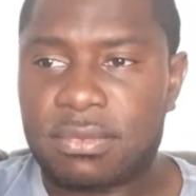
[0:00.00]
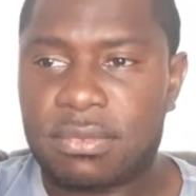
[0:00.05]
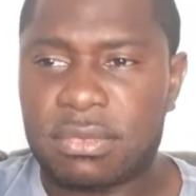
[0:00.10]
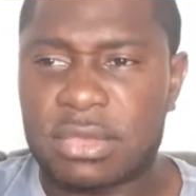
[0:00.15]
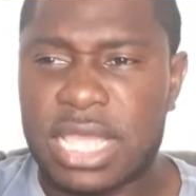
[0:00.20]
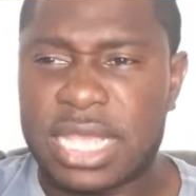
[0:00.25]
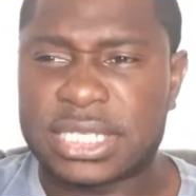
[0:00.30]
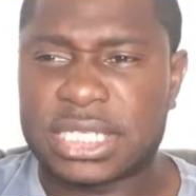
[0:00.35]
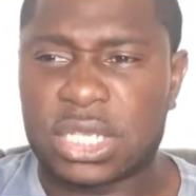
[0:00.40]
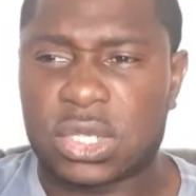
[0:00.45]

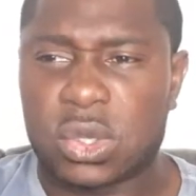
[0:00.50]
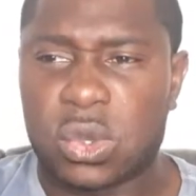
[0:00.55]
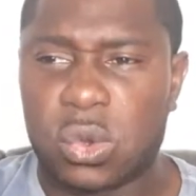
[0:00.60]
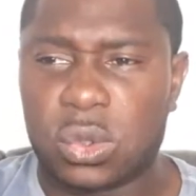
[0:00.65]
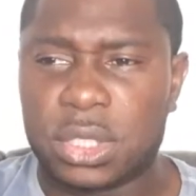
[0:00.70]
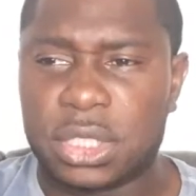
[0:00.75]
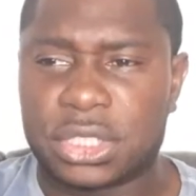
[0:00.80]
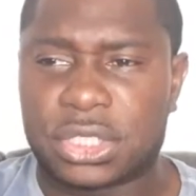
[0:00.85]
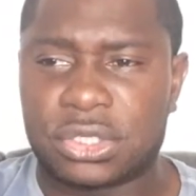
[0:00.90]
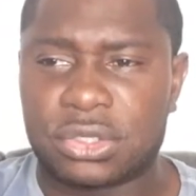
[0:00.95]
That's
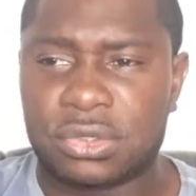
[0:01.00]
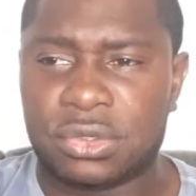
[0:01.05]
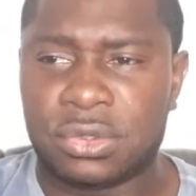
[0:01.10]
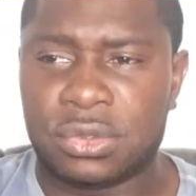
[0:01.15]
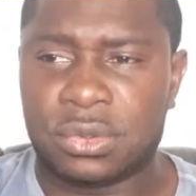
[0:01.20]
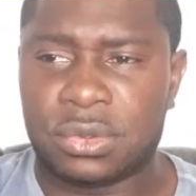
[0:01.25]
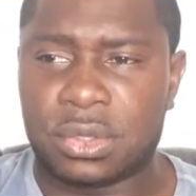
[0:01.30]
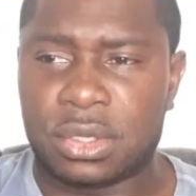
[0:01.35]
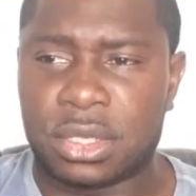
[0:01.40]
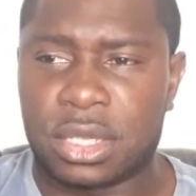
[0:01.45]
according
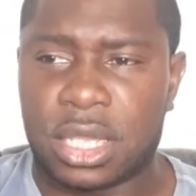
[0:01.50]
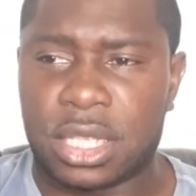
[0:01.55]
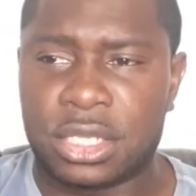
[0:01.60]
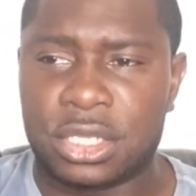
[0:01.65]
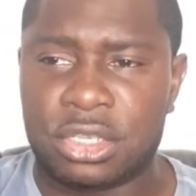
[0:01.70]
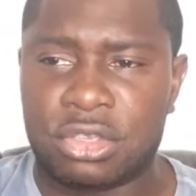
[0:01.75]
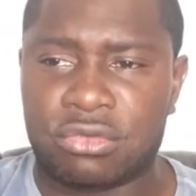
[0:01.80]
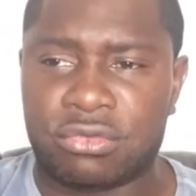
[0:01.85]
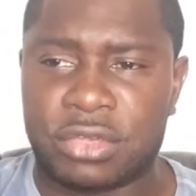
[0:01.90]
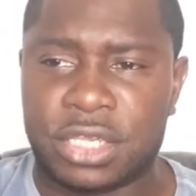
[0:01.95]
to a
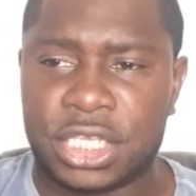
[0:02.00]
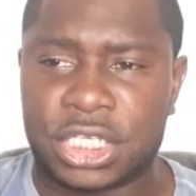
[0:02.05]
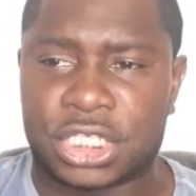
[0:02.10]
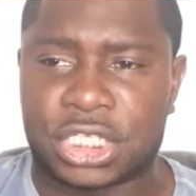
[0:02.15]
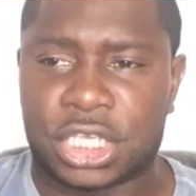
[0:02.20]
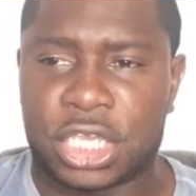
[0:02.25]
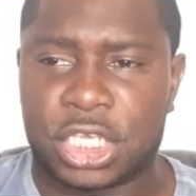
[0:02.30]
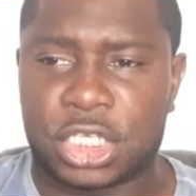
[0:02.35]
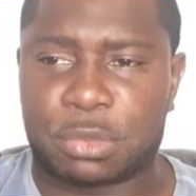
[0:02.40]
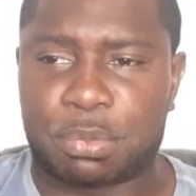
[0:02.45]
new
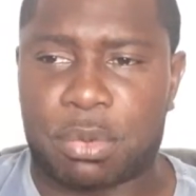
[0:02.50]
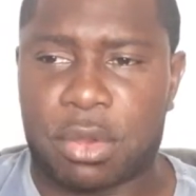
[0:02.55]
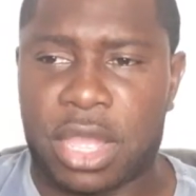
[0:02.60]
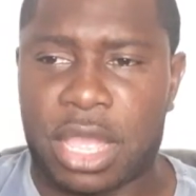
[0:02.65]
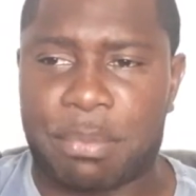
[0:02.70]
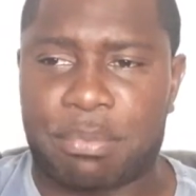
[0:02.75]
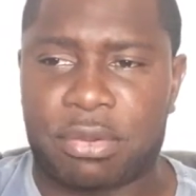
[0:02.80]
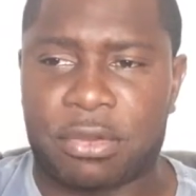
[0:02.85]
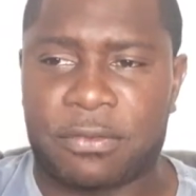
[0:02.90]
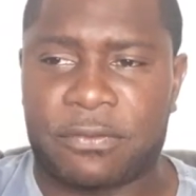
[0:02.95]
research
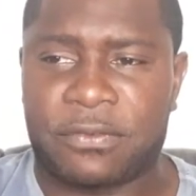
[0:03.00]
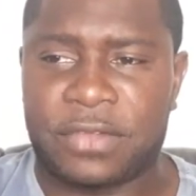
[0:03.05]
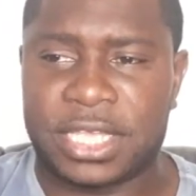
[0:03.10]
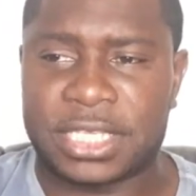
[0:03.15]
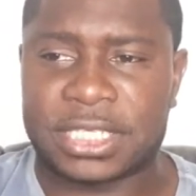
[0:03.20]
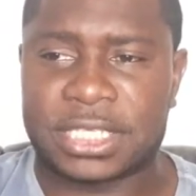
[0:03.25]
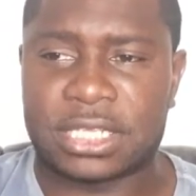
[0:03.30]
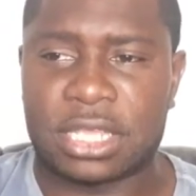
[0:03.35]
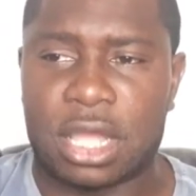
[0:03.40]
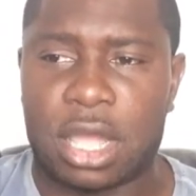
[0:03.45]
by
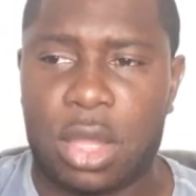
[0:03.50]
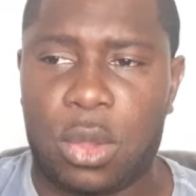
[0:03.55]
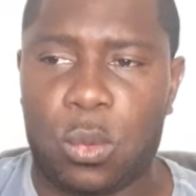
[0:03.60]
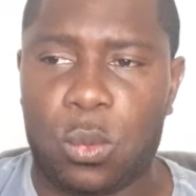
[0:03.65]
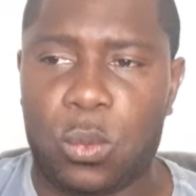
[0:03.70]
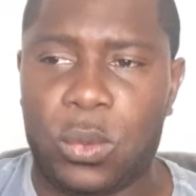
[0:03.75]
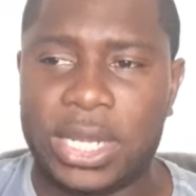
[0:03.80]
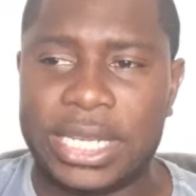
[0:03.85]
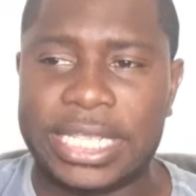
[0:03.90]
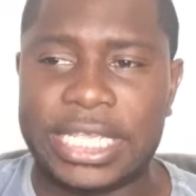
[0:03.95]
Professor
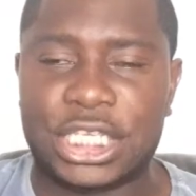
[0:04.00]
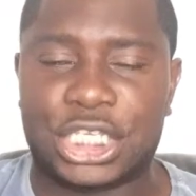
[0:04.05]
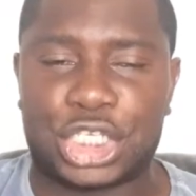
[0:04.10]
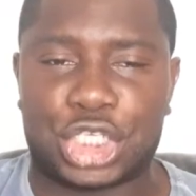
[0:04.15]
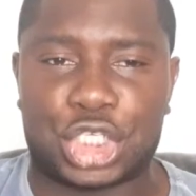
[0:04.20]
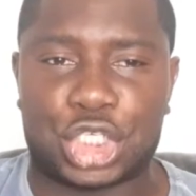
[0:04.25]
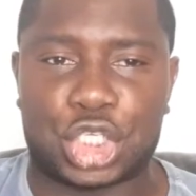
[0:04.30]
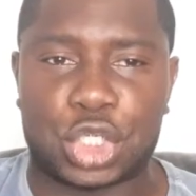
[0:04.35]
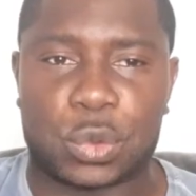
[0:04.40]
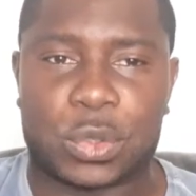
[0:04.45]
Willie
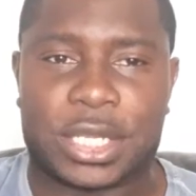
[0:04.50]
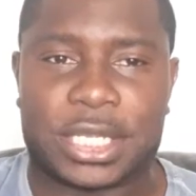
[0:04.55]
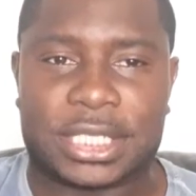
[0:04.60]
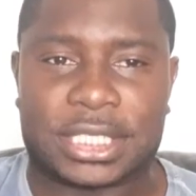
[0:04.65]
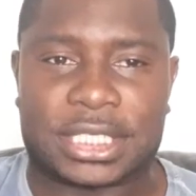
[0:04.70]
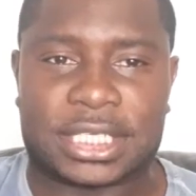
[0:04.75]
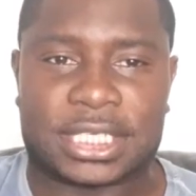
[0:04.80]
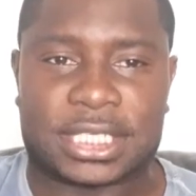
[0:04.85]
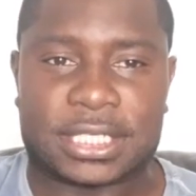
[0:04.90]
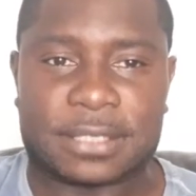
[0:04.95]

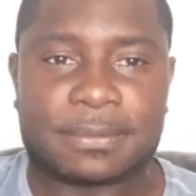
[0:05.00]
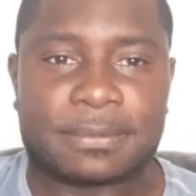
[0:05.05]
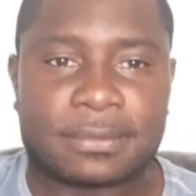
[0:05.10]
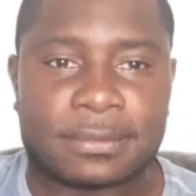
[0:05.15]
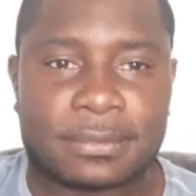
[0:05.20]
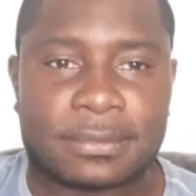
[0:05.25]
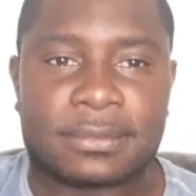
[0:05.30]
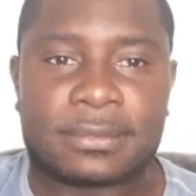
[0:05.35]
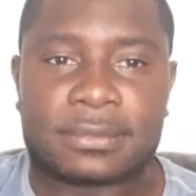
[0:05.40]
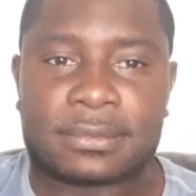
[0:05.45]
Stewart.
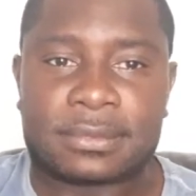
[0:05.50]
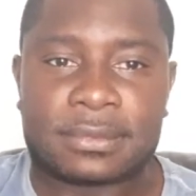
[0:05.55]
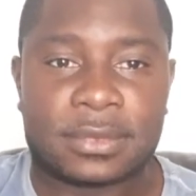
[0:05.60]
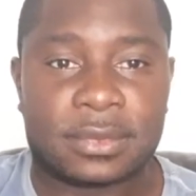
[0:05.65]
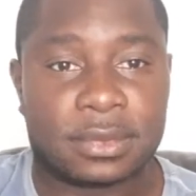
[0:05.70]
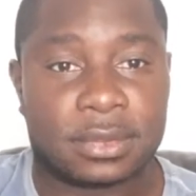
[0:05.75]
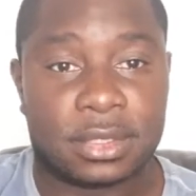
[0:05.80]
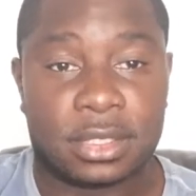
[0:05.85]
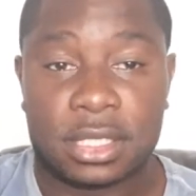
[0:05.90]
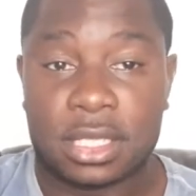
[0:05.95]

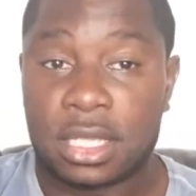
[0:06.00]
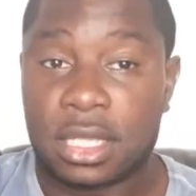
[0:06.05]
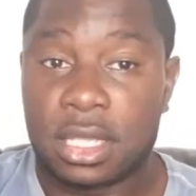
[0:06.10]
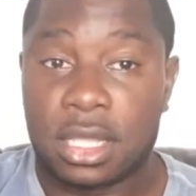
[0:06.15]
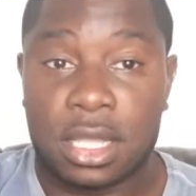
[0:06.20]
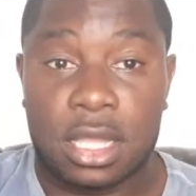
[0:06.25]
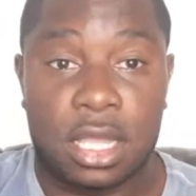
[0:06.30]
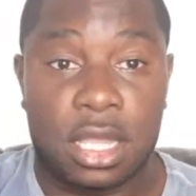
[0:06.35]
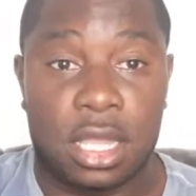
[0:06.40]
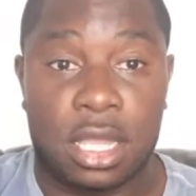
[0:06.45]

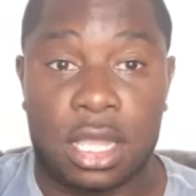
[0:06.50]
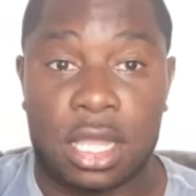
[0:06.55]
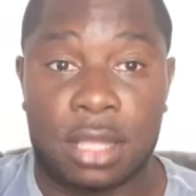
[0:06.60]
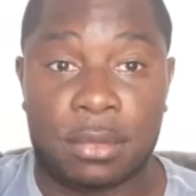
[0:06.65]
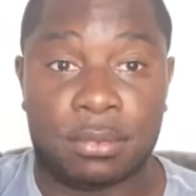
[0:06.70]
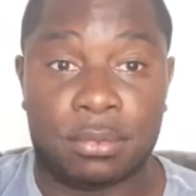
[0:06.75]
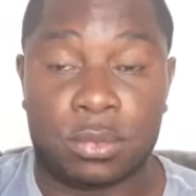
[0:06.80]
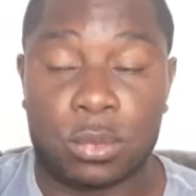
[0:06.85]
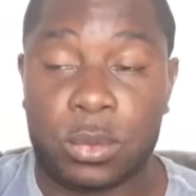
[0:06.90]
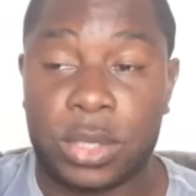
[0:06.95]

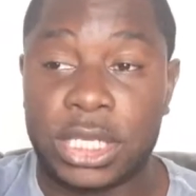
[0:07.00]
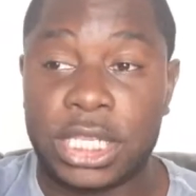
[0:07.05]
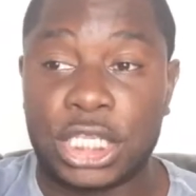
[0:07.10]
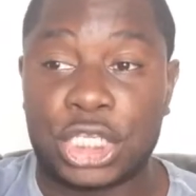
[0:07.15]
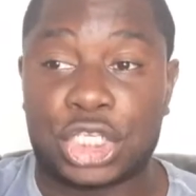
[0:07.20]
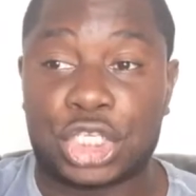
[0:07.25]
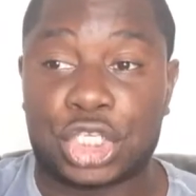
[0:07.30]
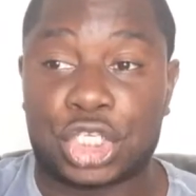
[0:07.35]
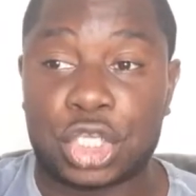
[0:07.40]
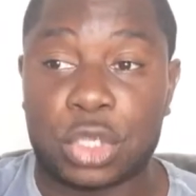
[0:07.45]

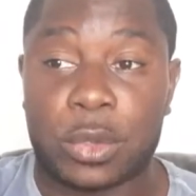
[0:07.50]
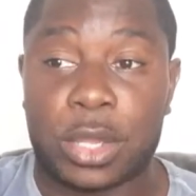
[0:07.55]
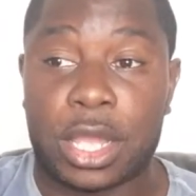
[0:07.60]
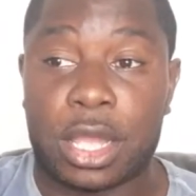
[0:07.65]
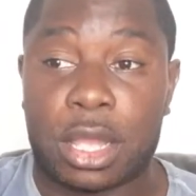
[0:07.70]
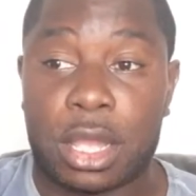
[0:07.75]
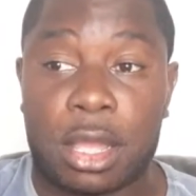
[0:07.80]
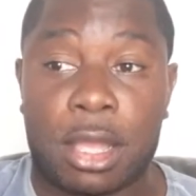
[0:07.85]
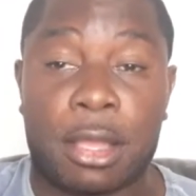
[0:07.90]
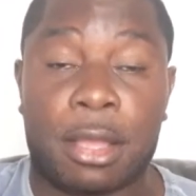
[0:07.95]
Willie
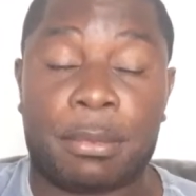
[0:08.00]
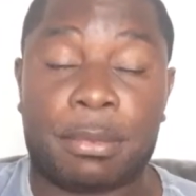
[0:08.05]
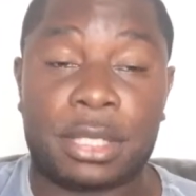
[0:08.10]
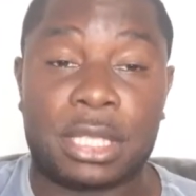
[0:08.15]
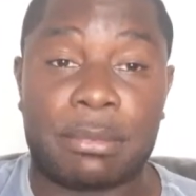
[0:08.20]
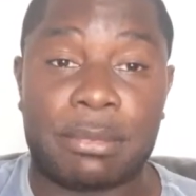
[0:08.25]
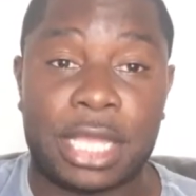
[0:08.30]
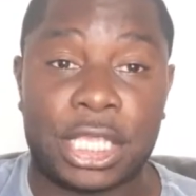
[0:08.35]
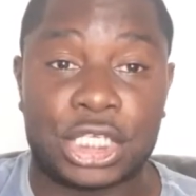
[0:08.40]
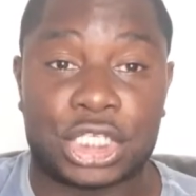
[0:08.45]
Stewart, I'm
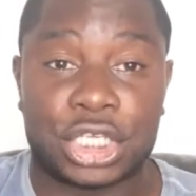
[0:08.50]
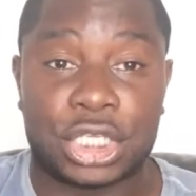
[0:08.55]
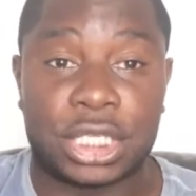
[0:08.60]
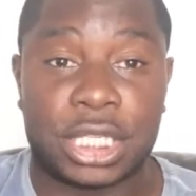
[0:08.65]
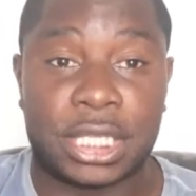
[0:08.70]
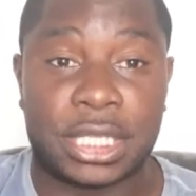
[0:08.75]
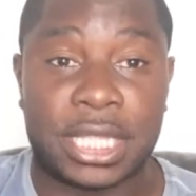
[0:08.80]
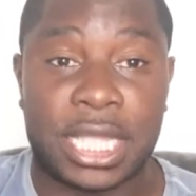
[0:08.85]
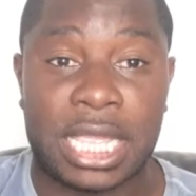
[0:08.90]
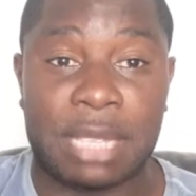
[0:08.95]
going to mention
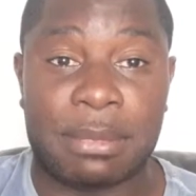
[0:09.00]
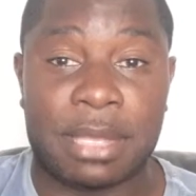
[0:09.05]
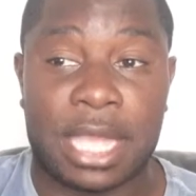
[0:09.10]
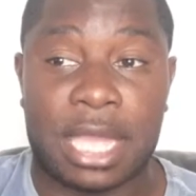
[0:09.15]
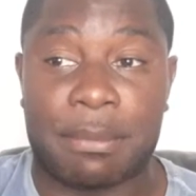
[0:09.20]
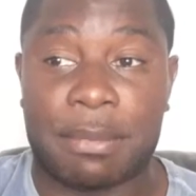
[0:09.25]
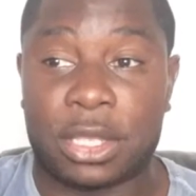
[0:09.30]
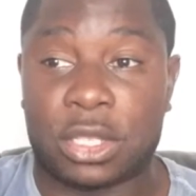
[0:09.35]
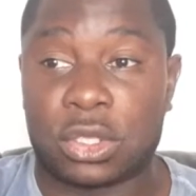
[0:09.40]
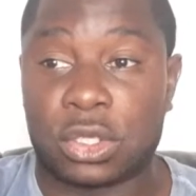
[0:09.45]
the name
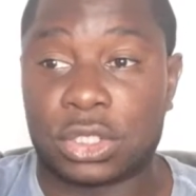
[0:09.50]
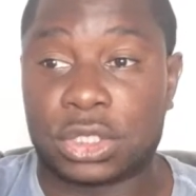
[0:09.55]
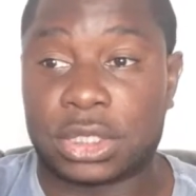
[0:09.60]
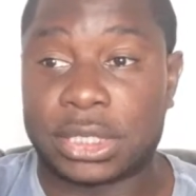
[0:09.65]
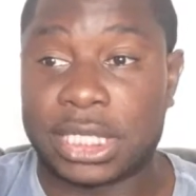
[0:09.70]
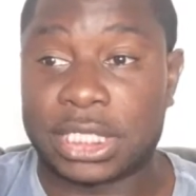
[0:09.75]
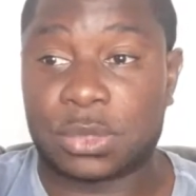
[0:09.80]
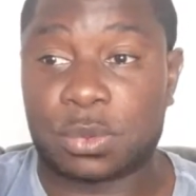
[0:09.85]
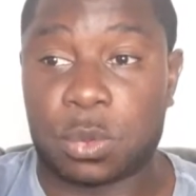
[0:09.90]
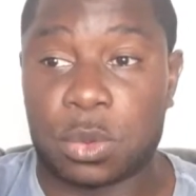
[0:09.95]
here because
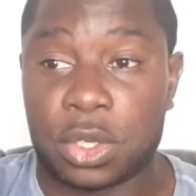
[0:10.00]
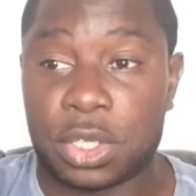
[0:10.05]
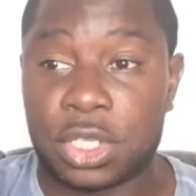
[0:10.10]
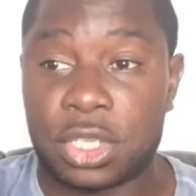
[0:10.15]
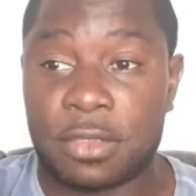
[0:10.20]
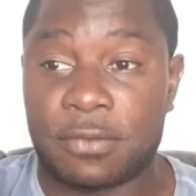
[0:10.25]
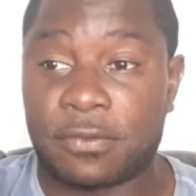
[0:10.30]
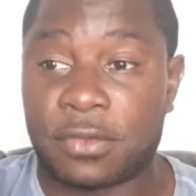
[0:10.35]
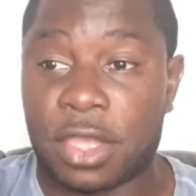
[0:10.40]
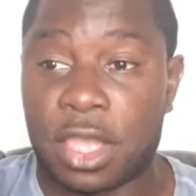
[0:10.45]
that's what
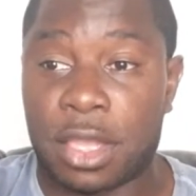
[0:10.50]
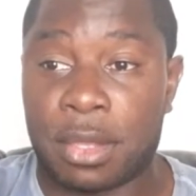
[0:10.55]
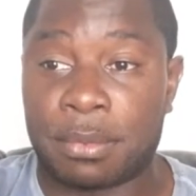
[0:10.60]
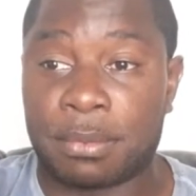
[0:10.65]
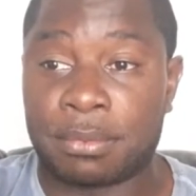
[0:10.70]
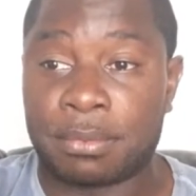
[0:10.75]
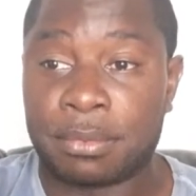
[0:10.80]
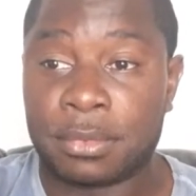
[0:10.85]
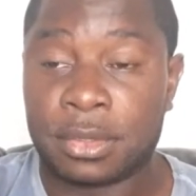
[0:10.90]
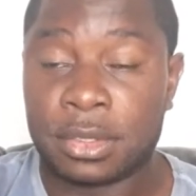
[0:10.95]

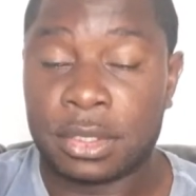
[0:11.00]
you've